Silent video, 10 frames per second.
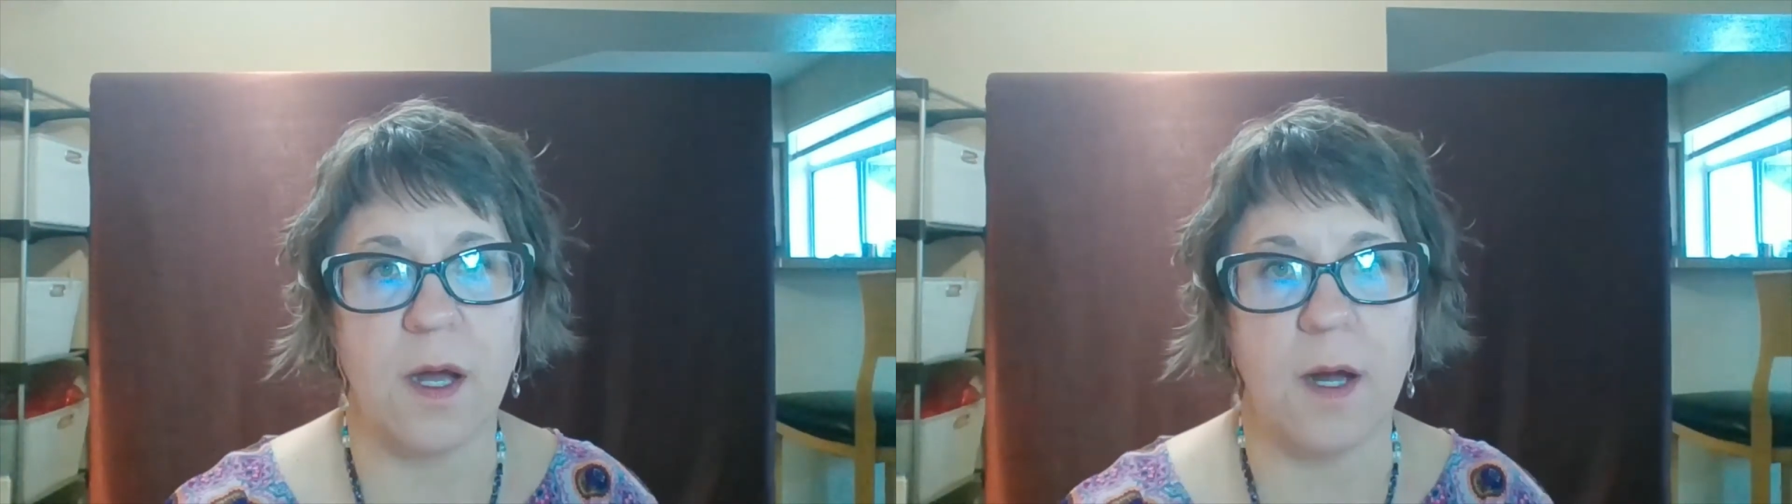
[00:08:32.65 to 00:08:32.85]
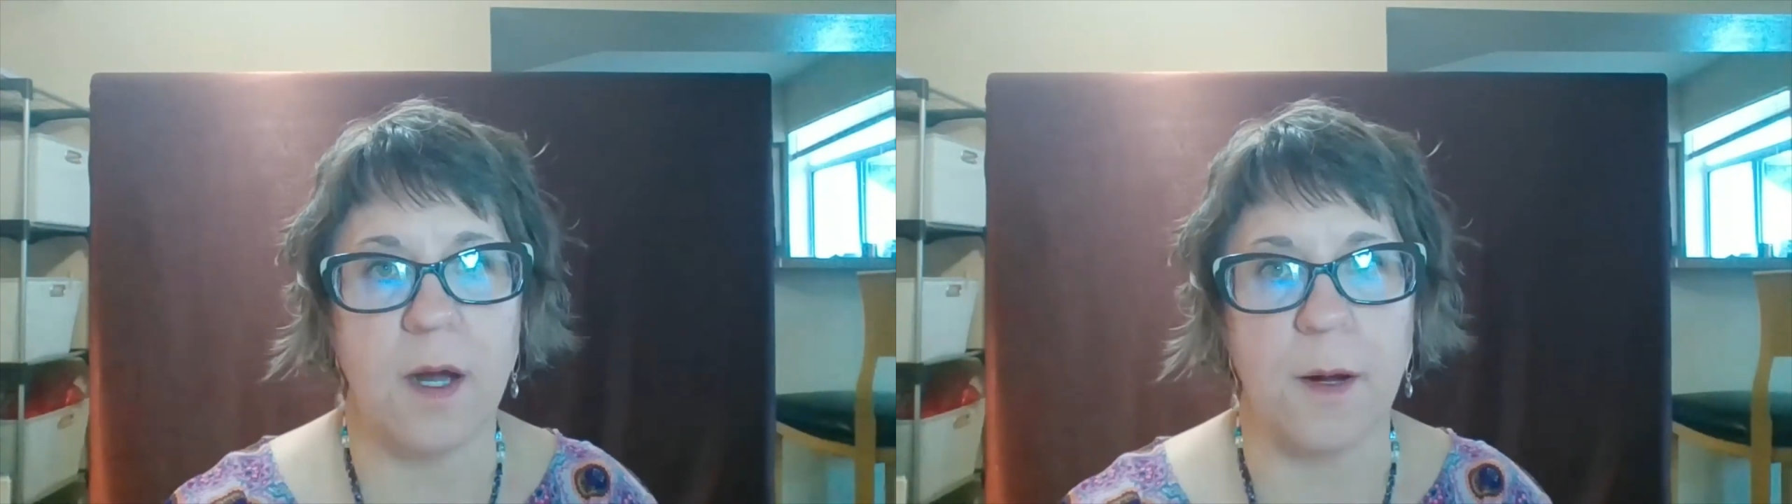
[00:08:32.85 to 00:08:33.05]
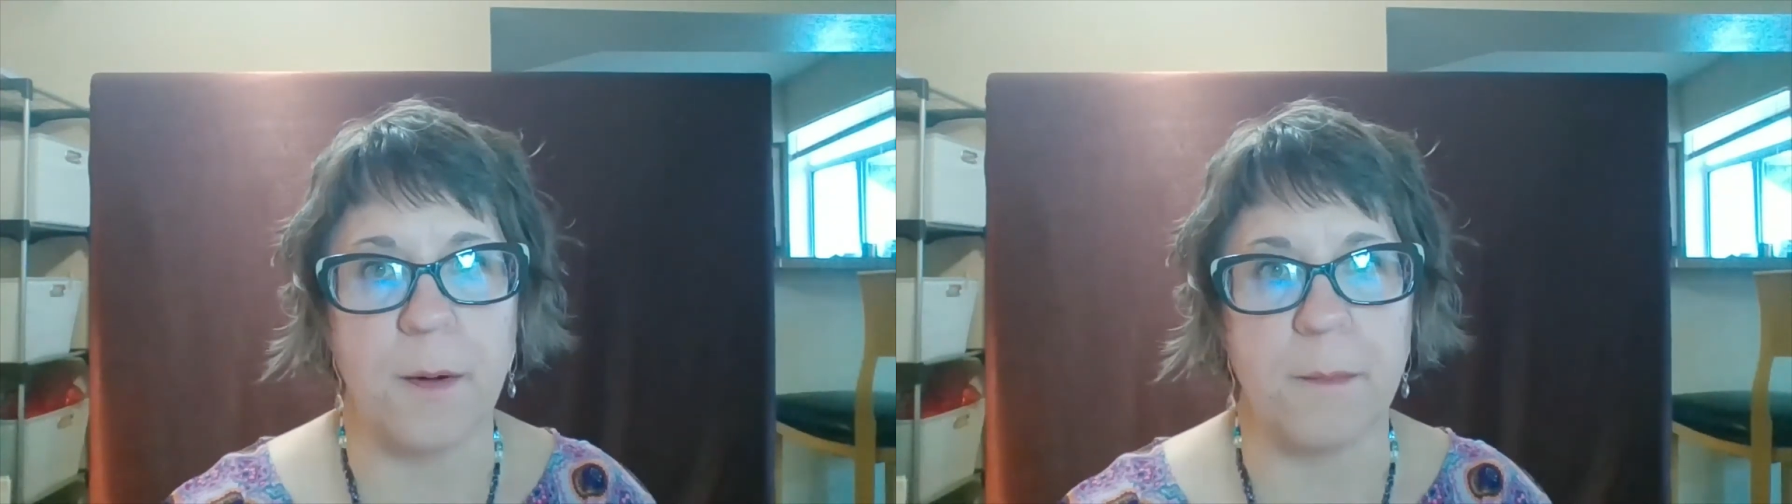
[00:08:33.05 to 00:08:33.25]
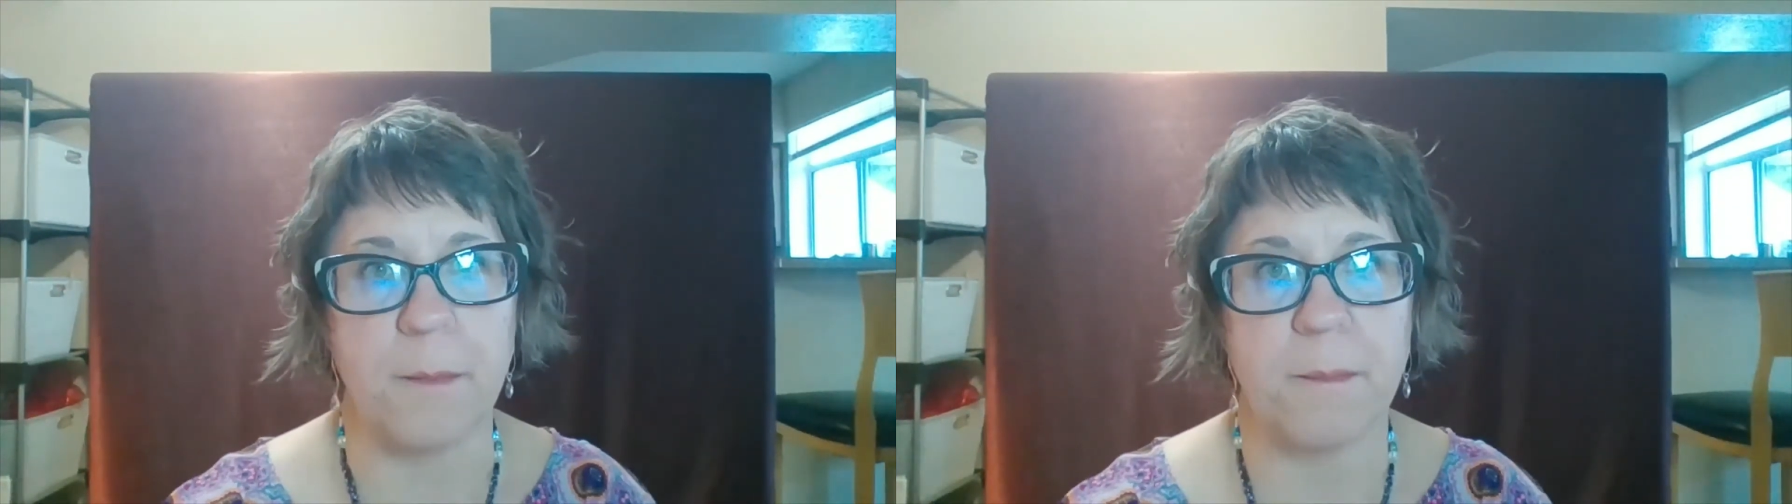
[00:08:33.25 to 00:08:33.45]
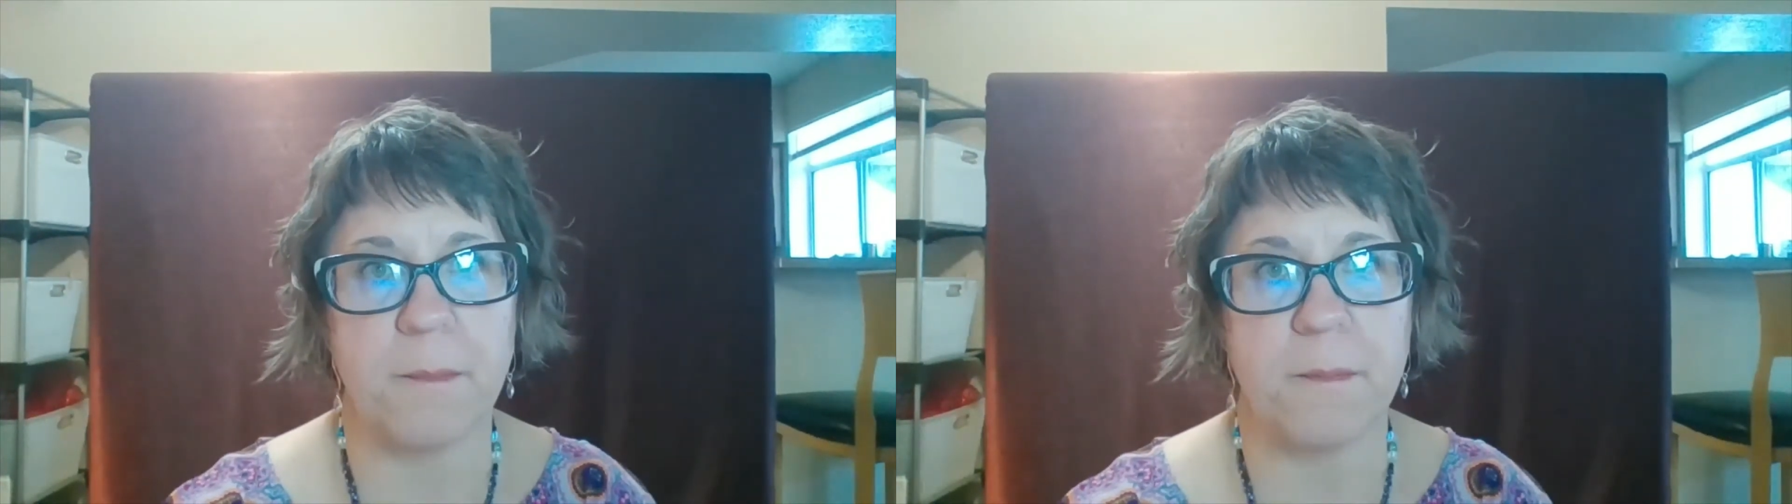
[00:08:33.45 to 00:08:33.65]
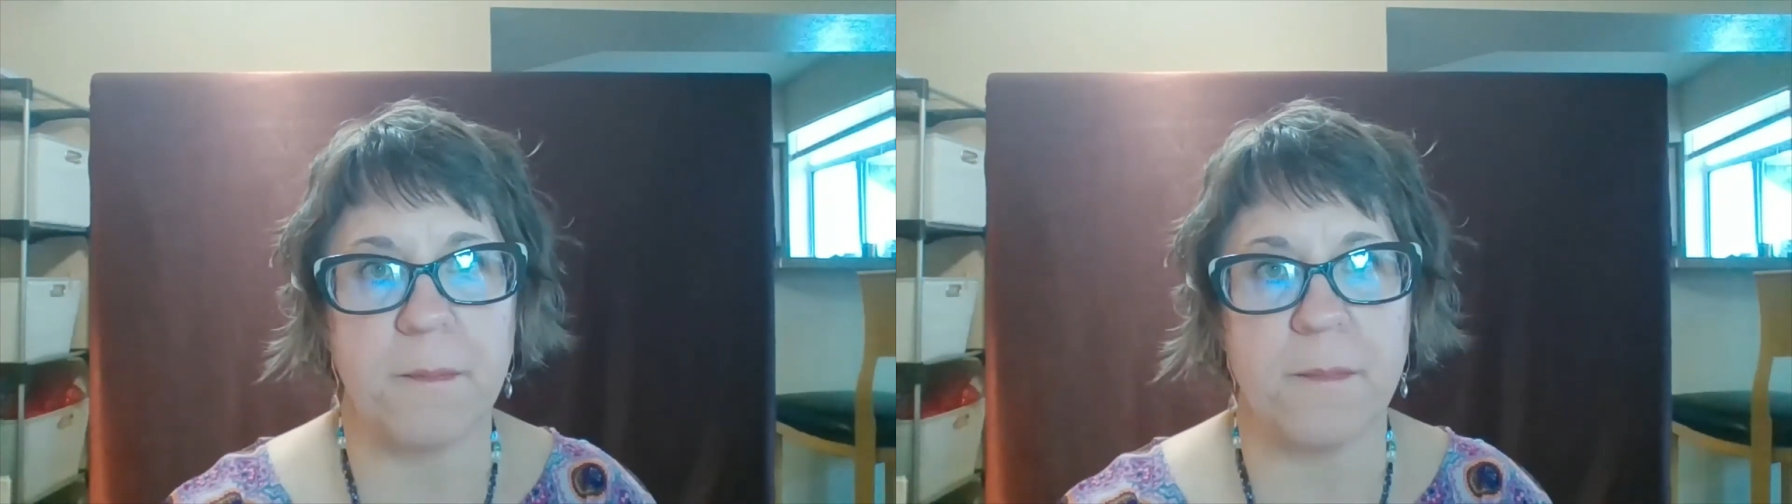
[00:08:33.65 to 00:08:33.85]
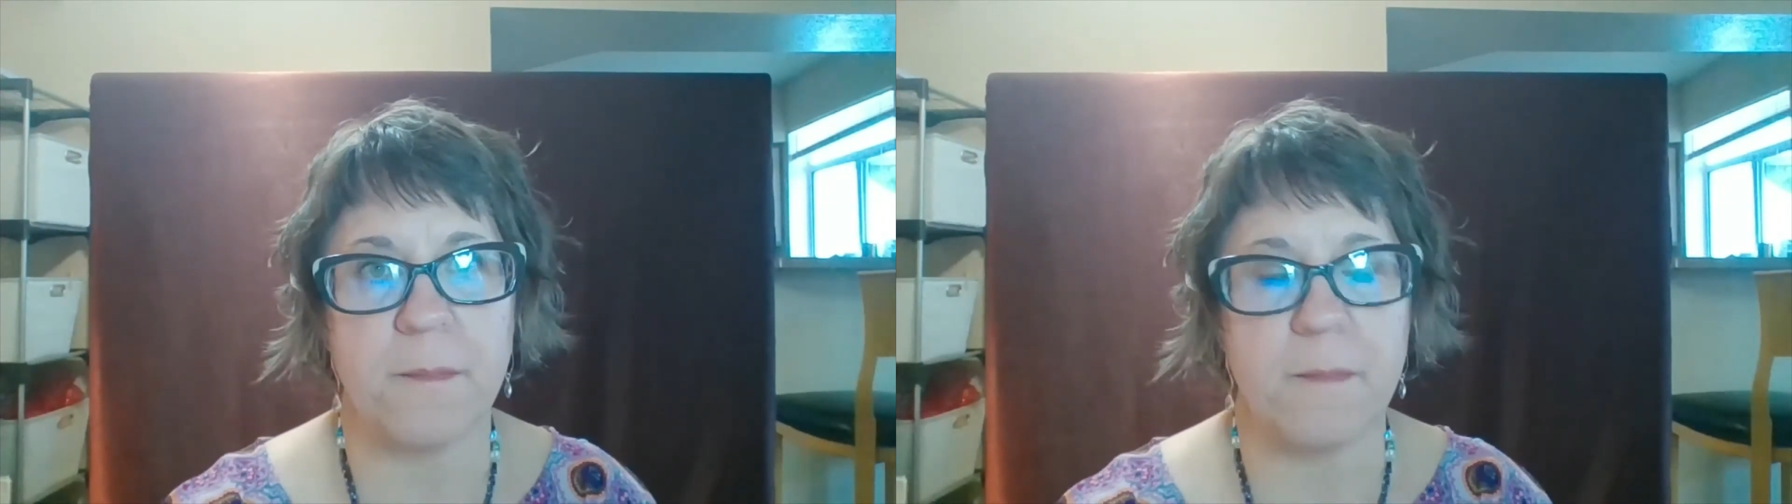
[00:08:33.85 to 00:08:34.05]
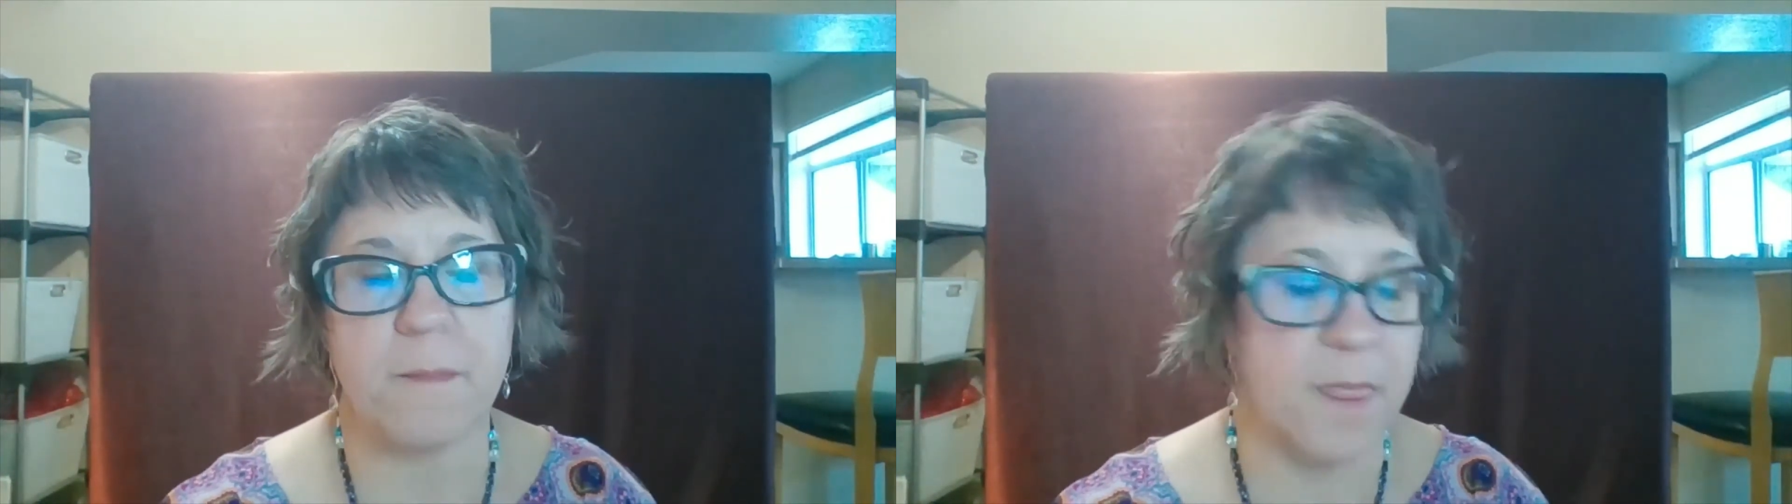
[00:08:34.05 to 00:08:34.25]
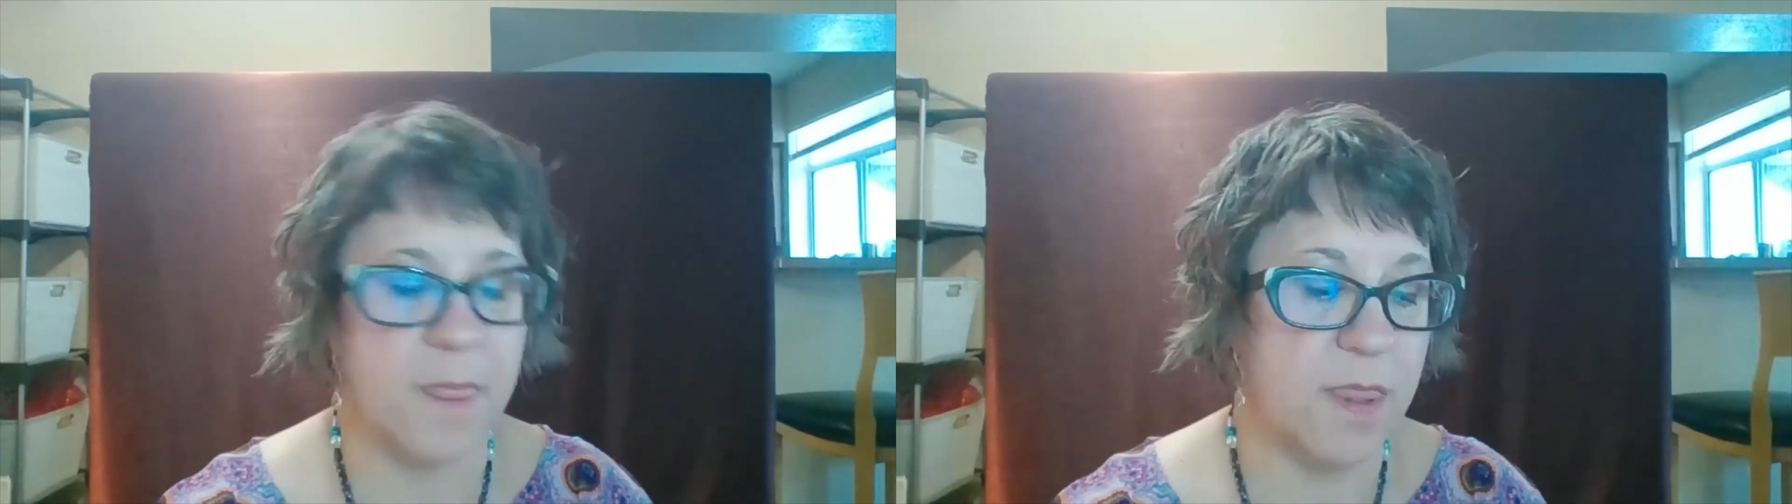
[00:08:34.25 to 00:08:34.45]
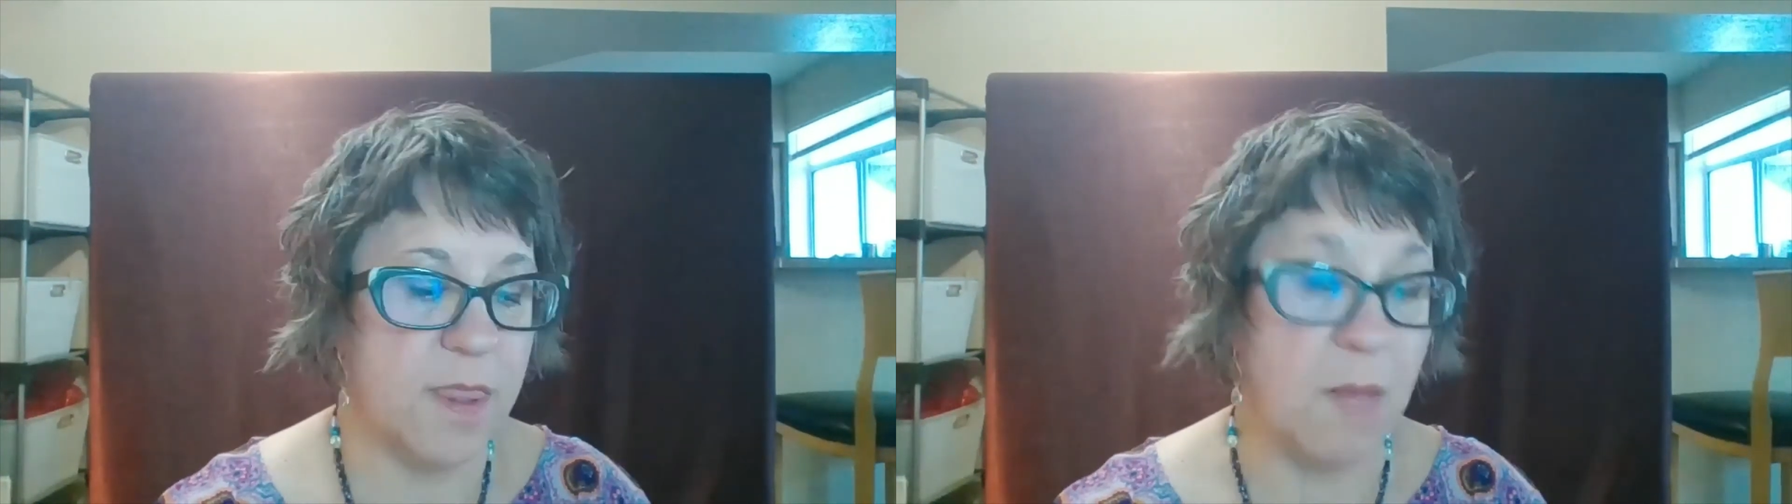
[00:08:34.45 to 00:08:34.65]

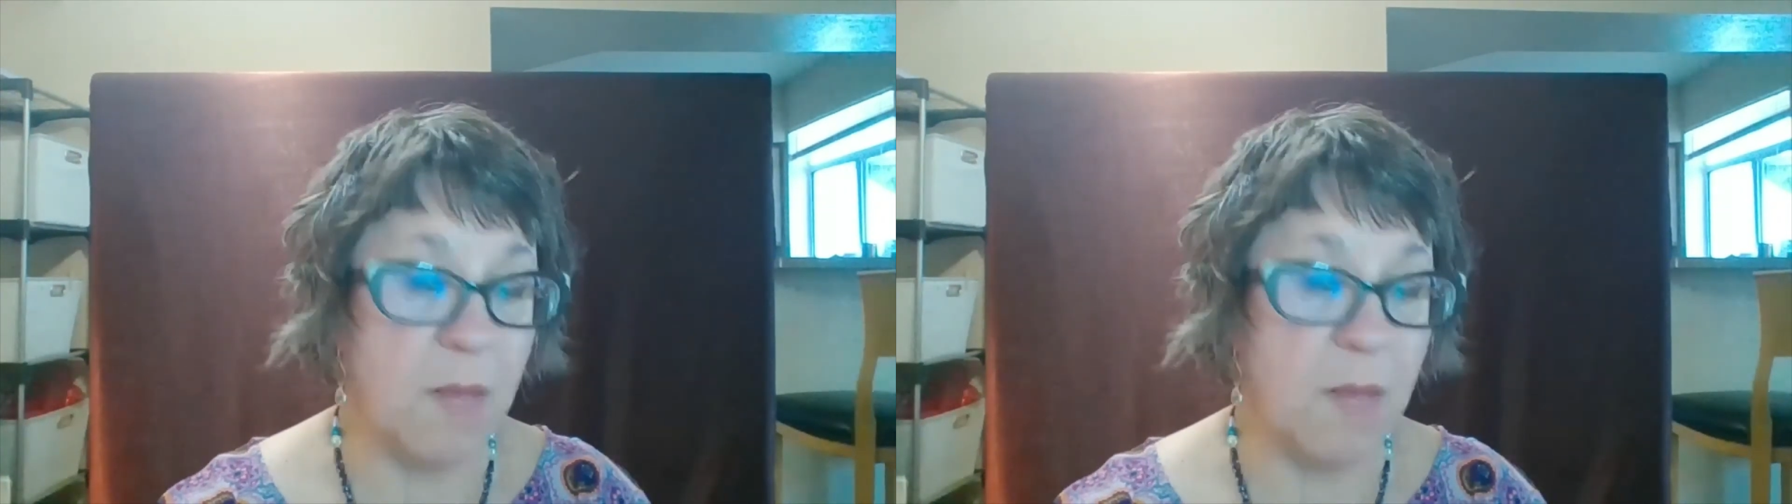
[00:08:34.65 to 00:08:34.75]
They